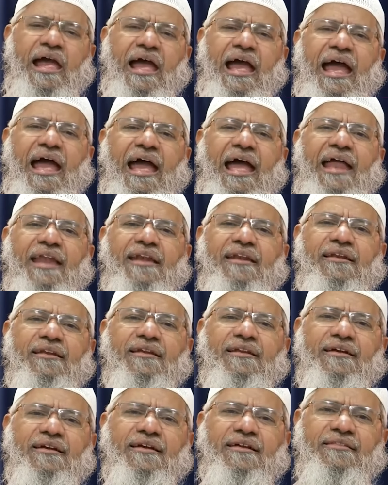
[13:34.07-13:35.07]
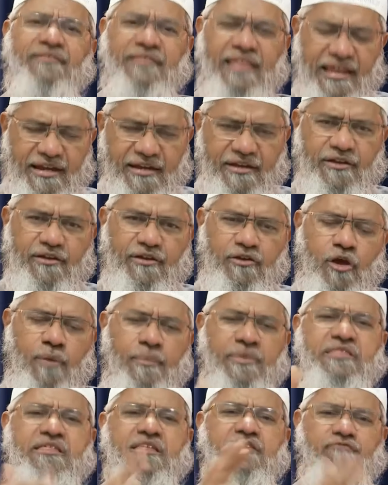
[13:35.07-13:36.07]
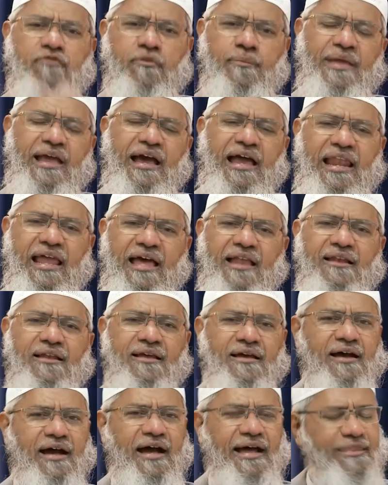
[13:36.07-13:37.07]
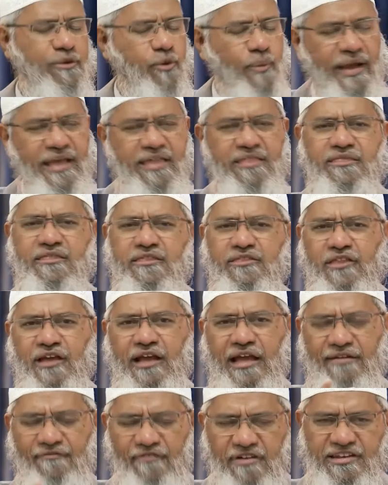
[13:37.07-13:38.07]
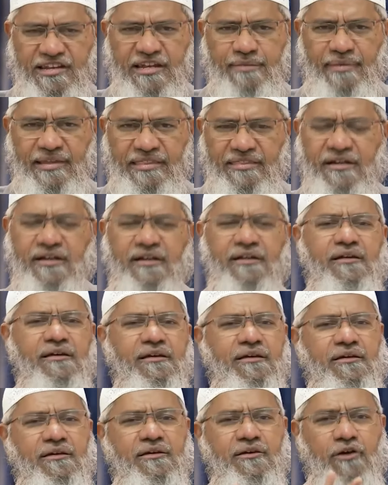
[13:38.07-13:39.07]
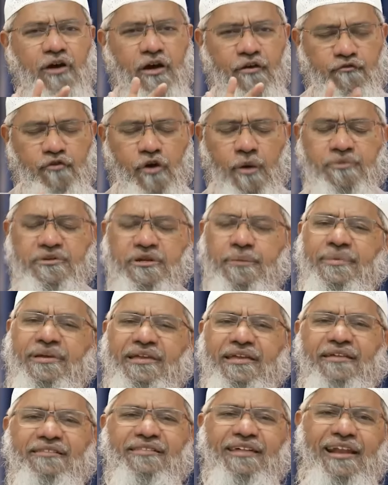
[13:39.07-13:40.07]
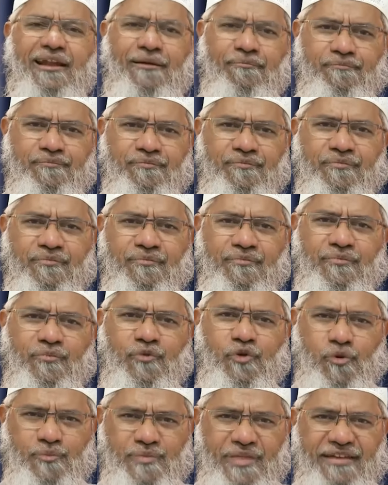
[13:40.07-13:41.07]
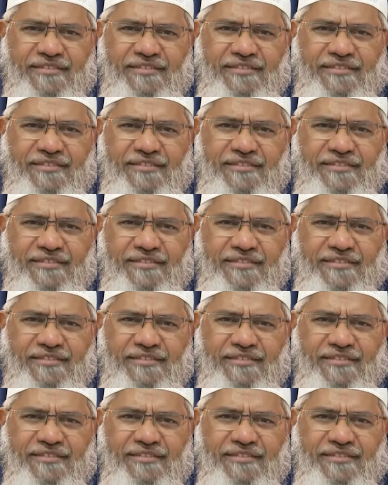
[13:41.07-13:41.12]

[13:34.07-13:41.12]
and then your business will be halal. Otherwise, the conventional method of dropshipping is haram. Hope that